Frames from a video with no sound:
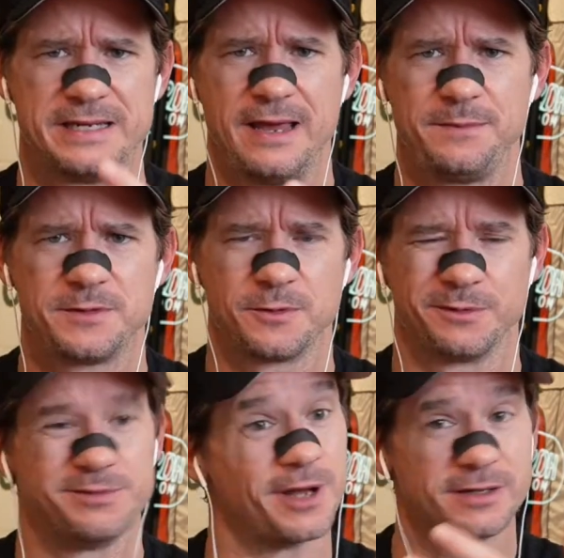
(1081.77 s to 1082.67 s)
tapes or
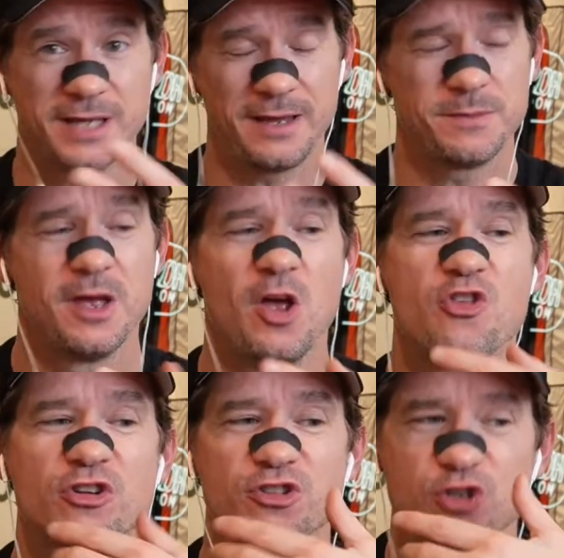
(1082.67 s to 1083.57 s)
duct tape,
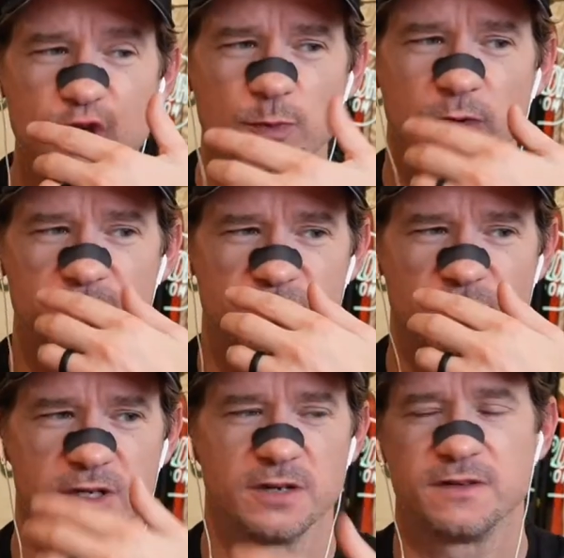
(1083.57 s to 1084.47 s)
they're super
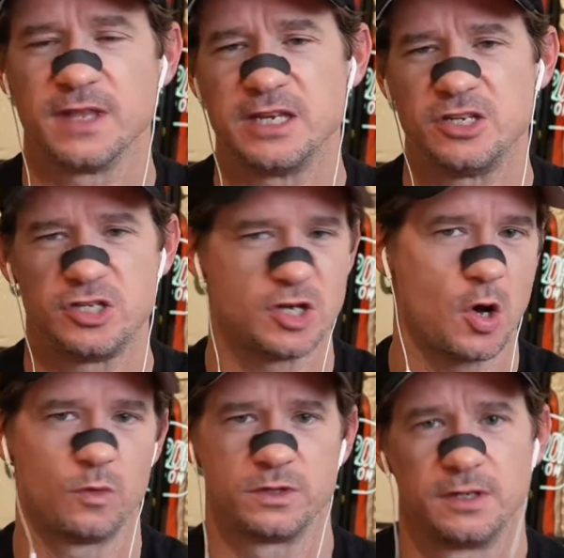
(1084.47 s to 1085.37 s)
restrictive and they
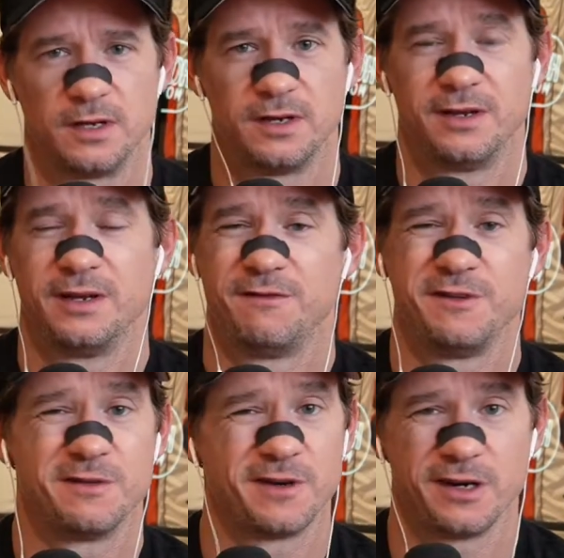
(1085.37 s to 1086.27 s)
don't
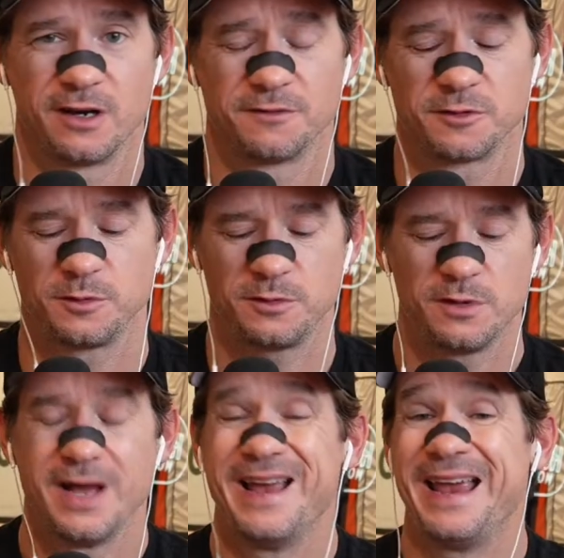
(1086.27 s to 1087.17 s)
feel very comfortable.
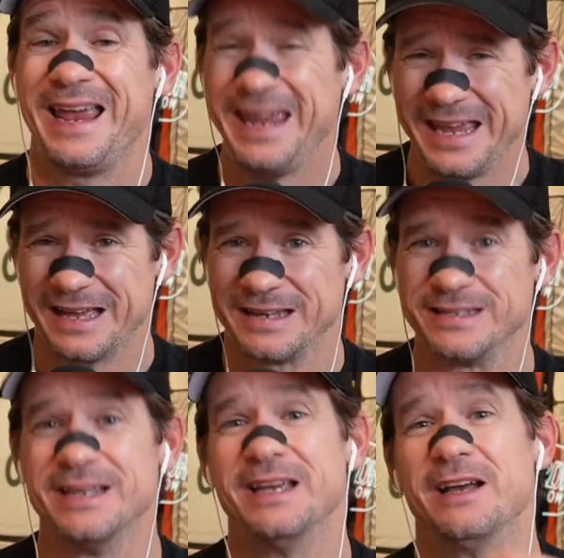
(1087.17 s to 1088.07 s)
And
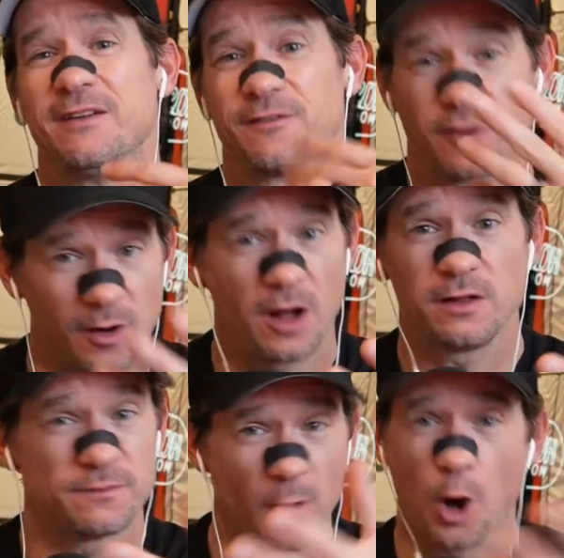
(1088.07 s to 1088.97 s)
for
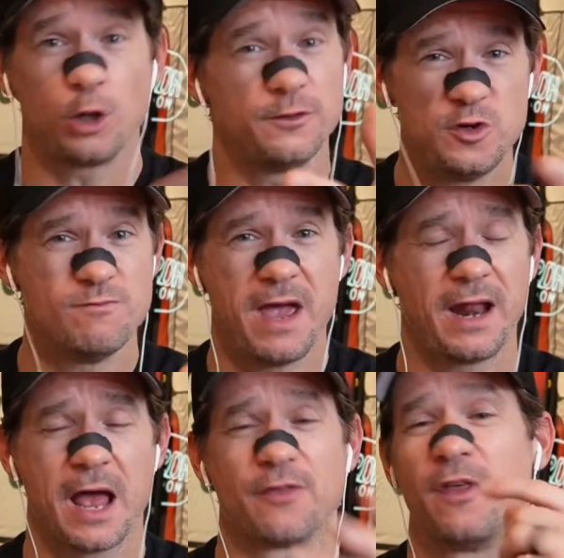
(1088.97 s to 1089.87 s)
all of you men
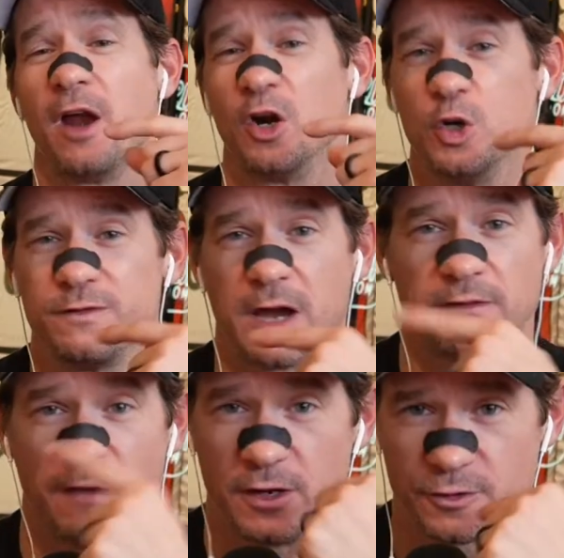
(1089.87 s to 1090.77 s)
out there who've got
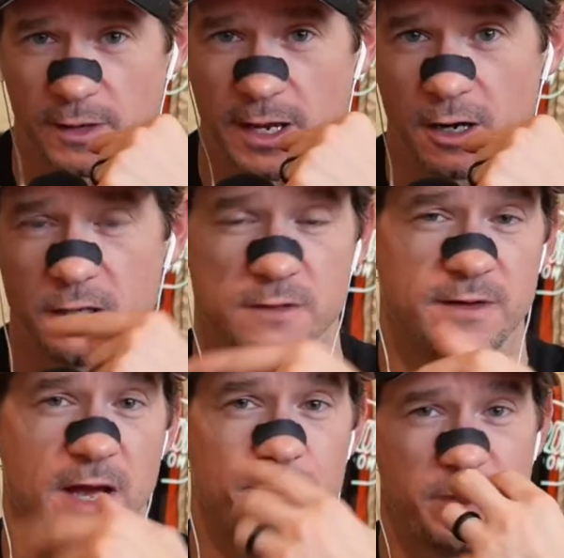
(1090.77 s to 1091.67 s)
facial hair, you've
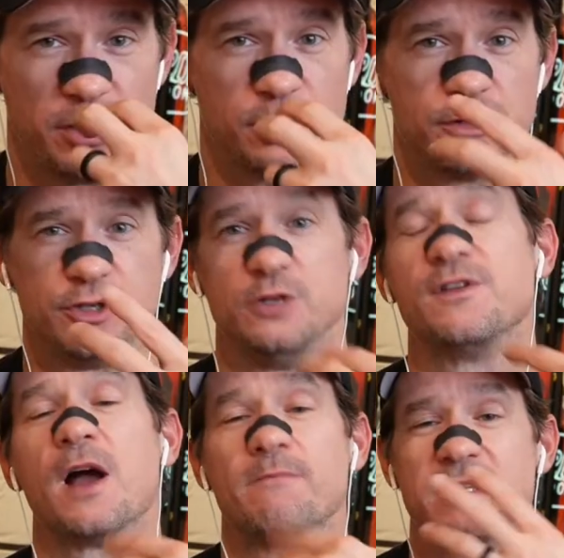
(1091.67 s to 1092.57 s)
got beards, you've
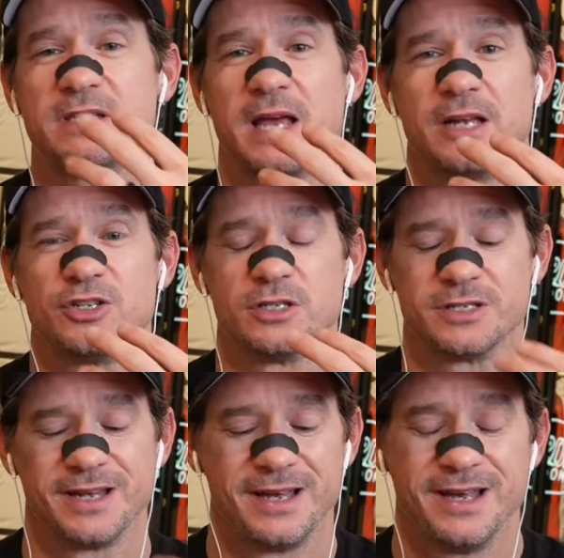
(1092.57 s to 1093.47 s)
got
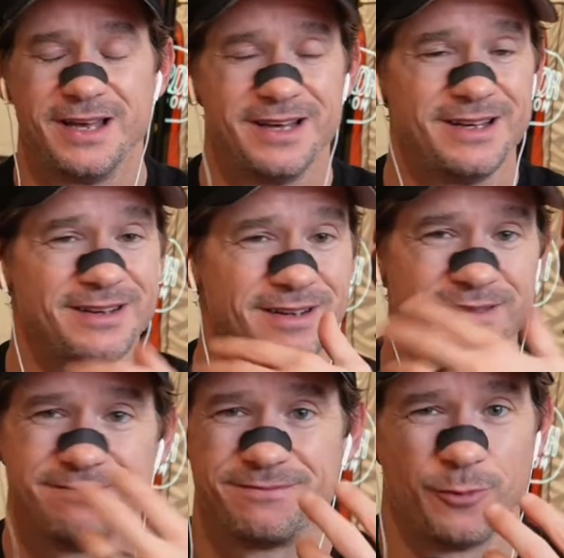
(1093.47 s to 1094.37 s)
mustaches,
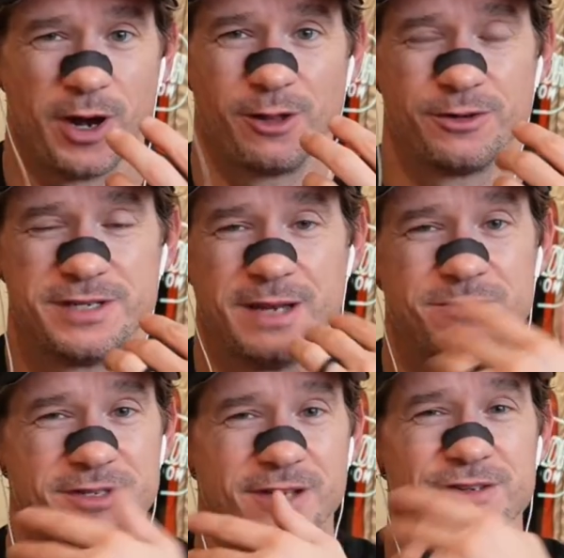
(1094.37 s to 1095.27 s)
regular
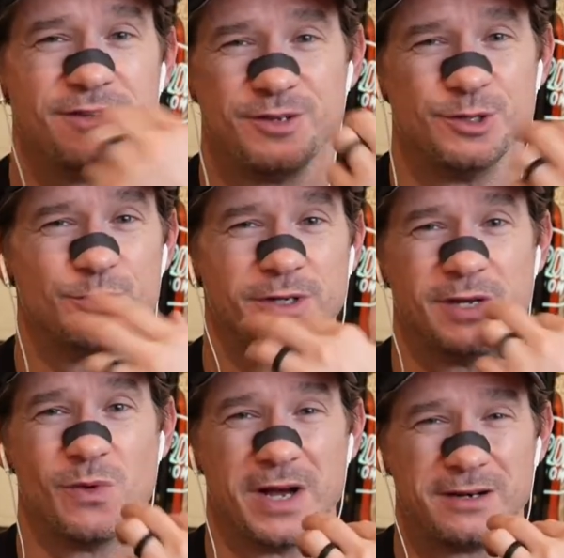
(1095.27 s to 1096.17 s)
tape doesn't do really
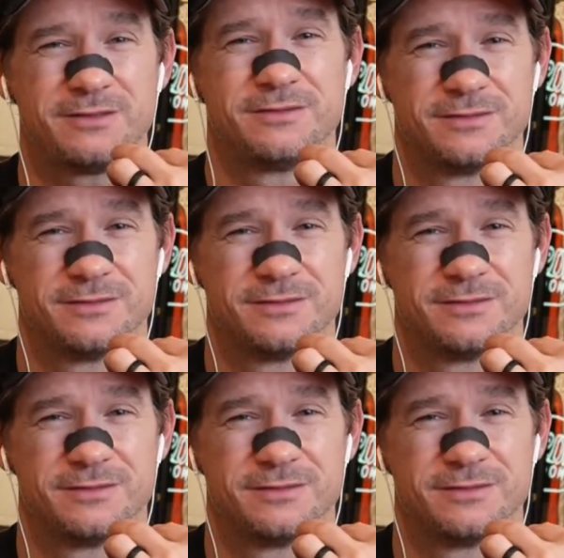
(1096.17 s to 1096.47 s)
well,